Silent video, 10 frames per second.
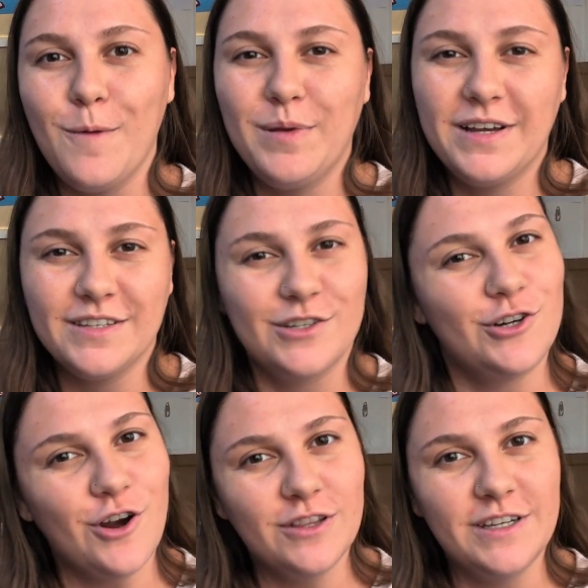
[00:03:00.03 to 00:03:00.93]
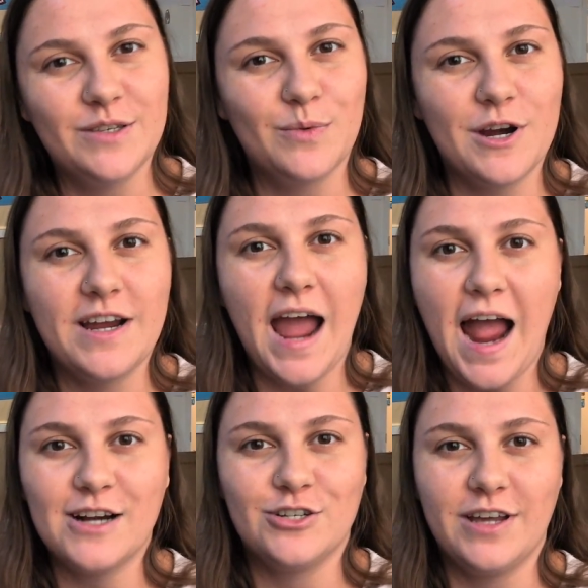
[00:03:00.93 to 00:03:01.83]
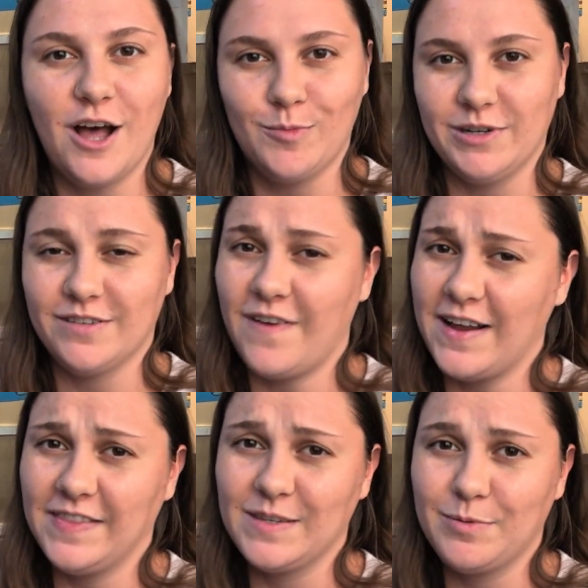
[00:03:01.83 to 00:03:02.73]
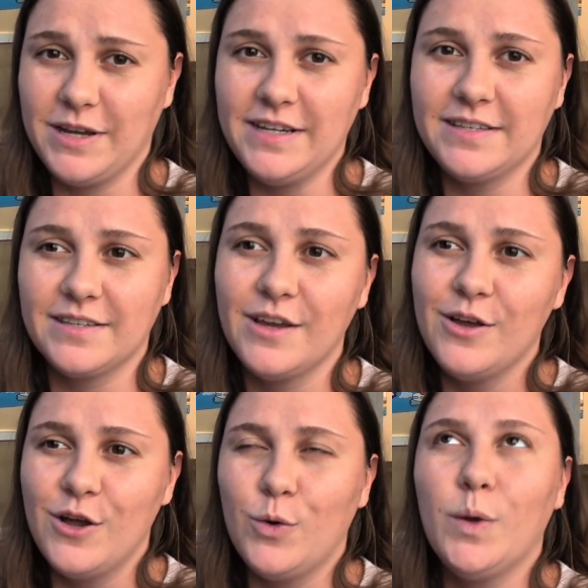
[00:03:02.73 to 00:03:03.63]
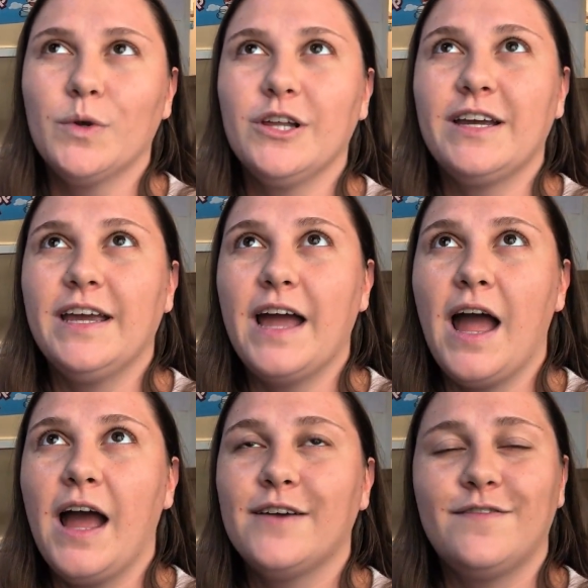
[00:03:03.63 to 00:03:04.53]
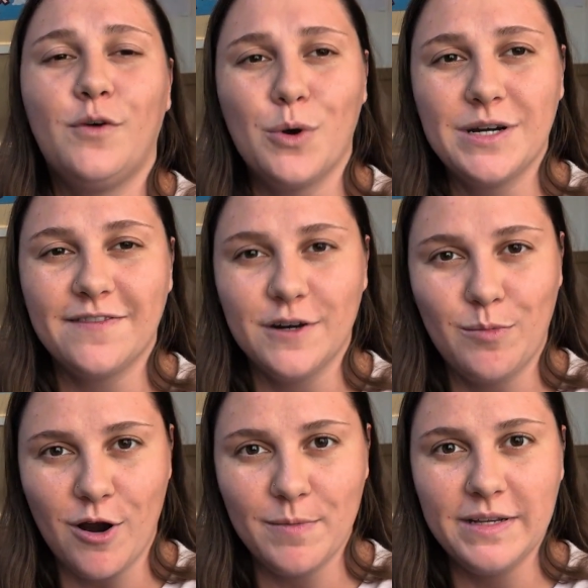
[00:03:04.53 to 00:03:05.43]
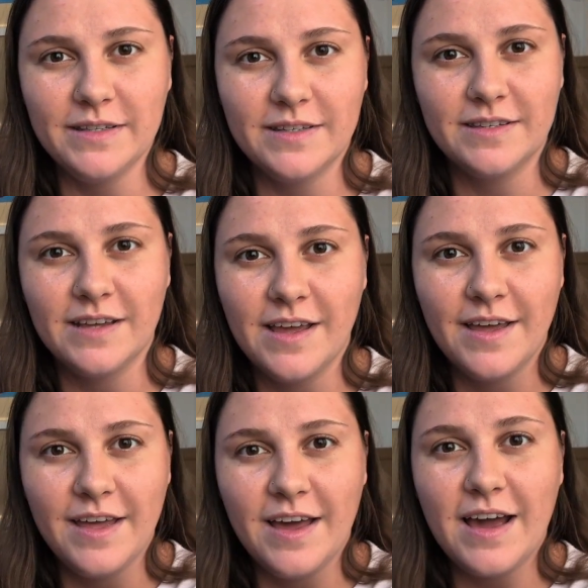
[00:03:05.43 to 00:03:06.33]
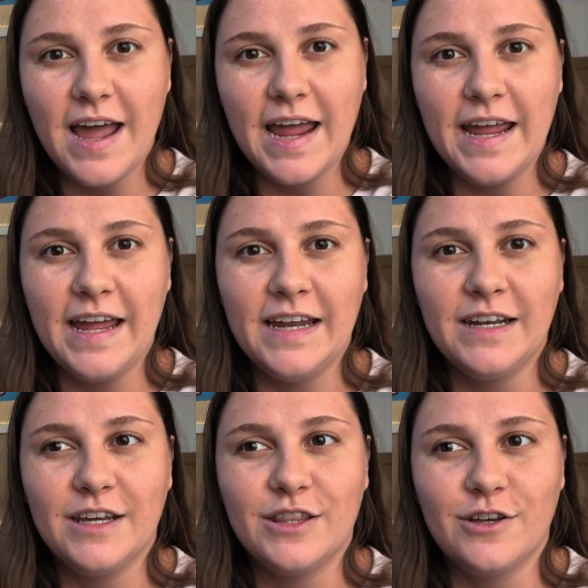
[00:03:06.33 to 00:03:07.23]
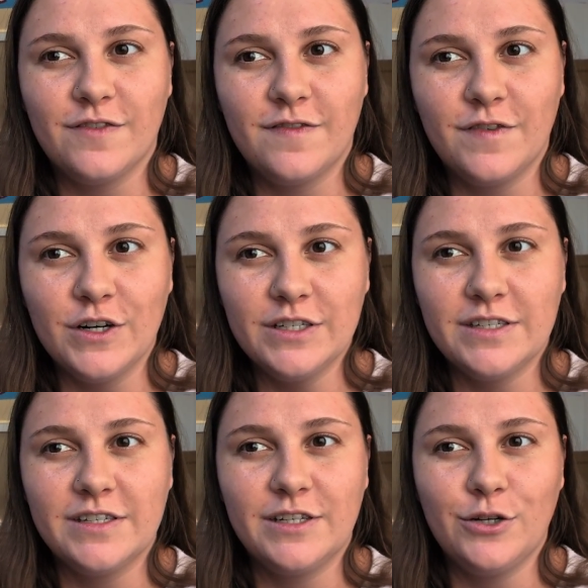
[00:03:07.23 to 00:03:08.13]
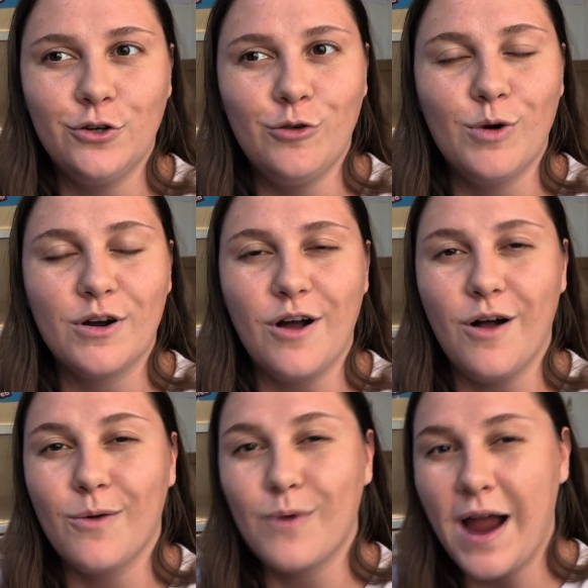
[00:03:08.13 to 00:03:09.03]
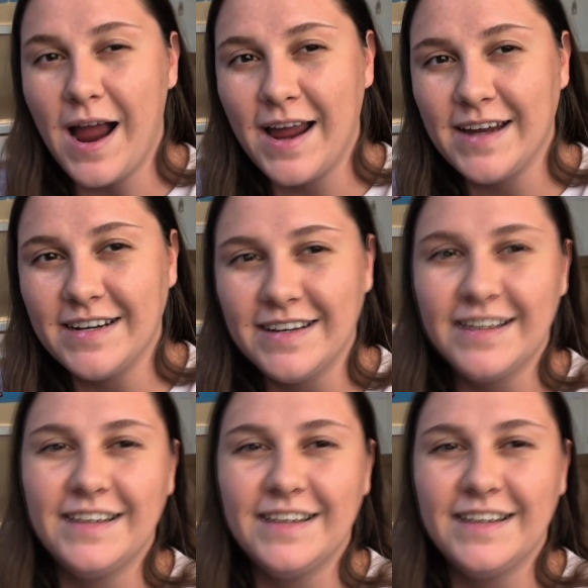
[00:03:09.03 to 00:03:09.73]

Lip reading: because Charlie's work actually helped us find this place. We were looking at 4 different apartments, and the first 2 were all right.